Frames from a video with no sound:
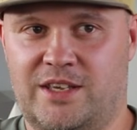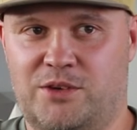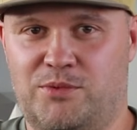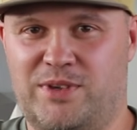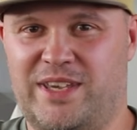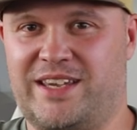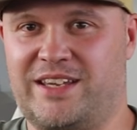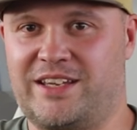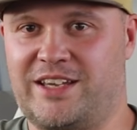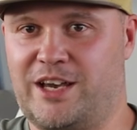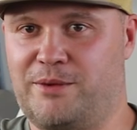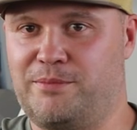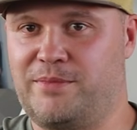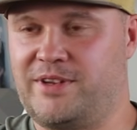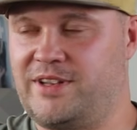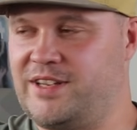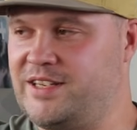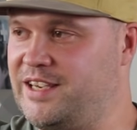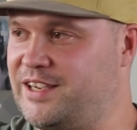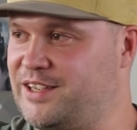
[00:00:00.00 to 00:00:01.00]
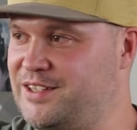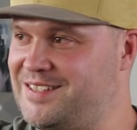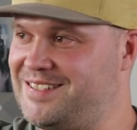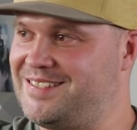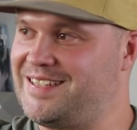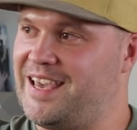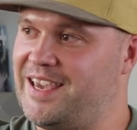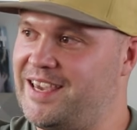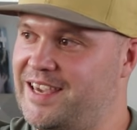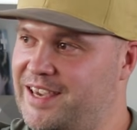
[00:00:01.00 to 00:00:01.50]
you can come and you can
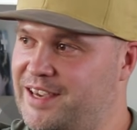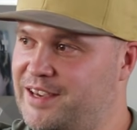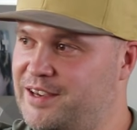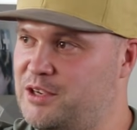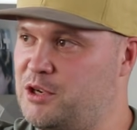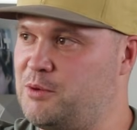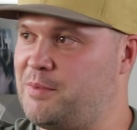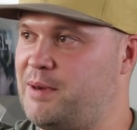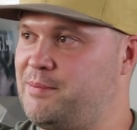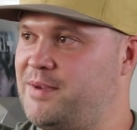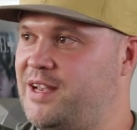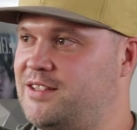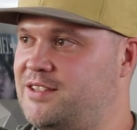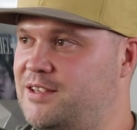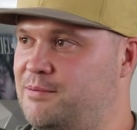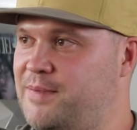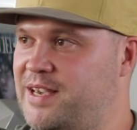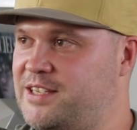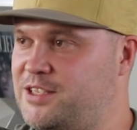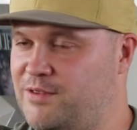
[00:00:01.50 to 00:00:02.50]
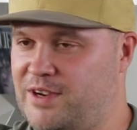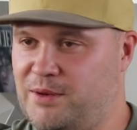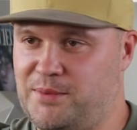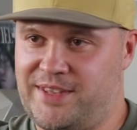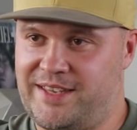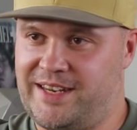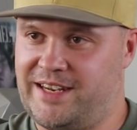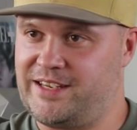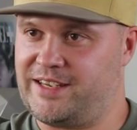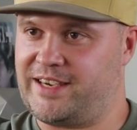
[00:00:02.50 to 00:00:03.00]
stay here. You might be able to mess around
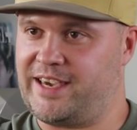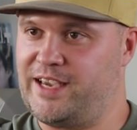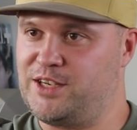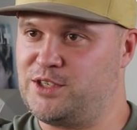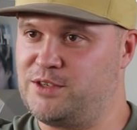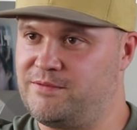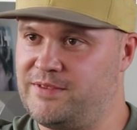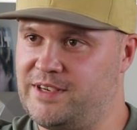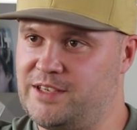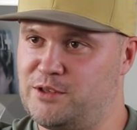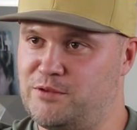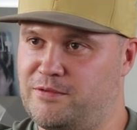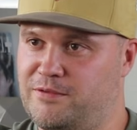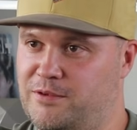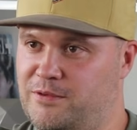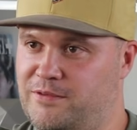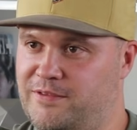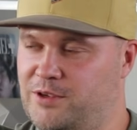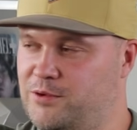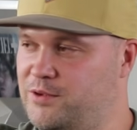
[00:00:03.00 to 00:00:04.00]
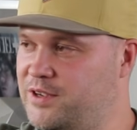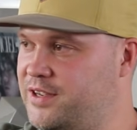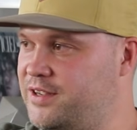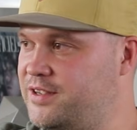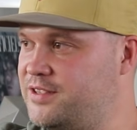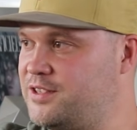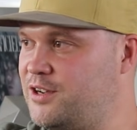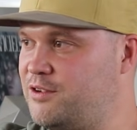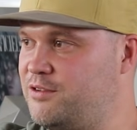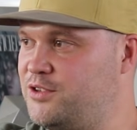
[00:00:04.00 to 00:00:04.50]
with an education visa for a few
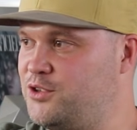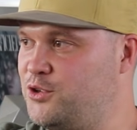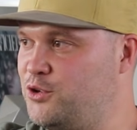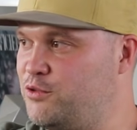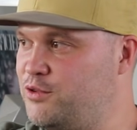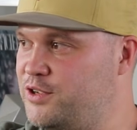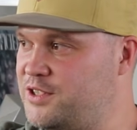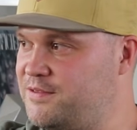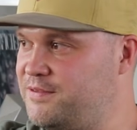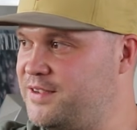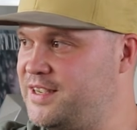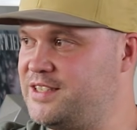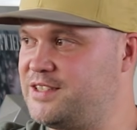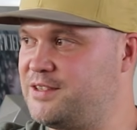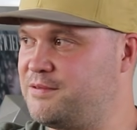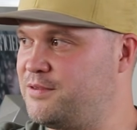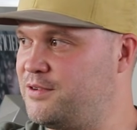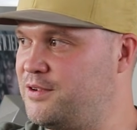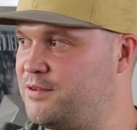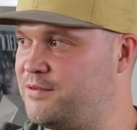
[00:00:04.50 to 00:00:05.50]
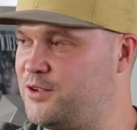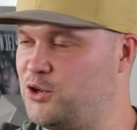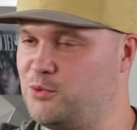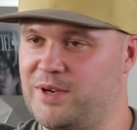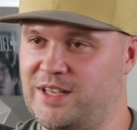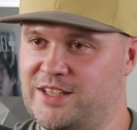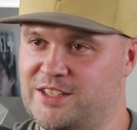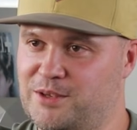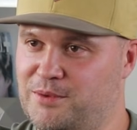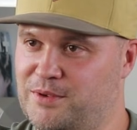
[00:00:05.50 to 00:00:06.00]
years or a tourist visa for a few
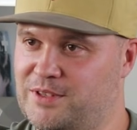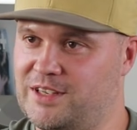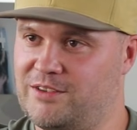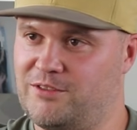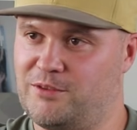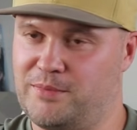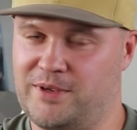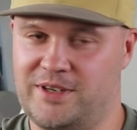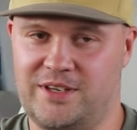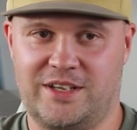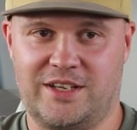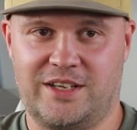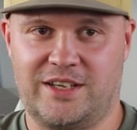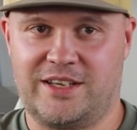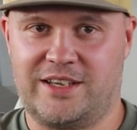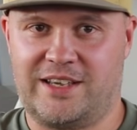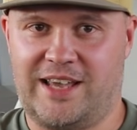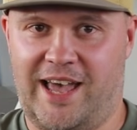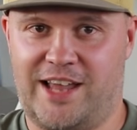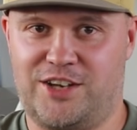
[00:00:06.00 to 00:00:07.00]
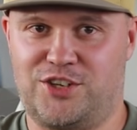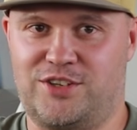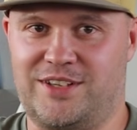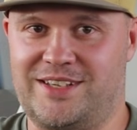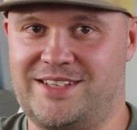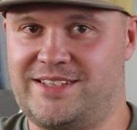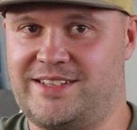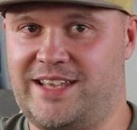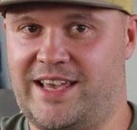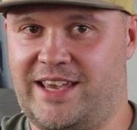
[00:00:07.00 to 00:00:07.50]
months or whatever, but
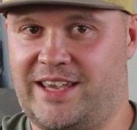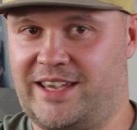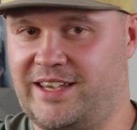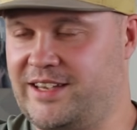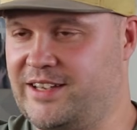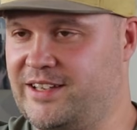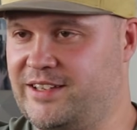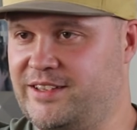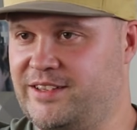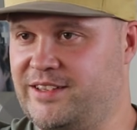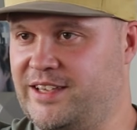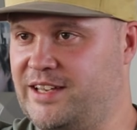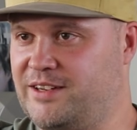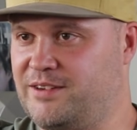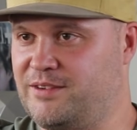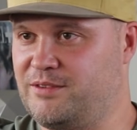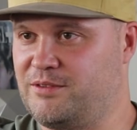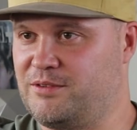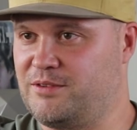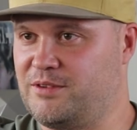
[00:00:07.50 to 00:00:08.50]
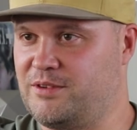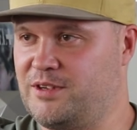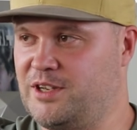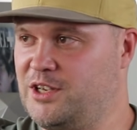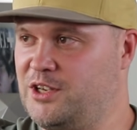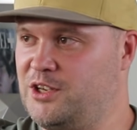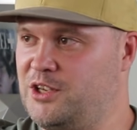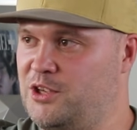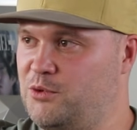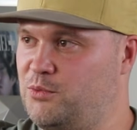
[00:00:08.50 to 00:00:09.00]
actually stay then
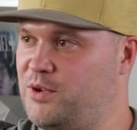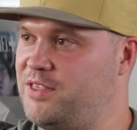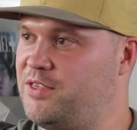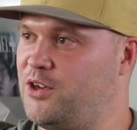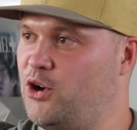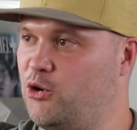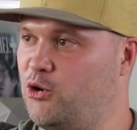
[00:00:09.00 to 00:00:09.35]
with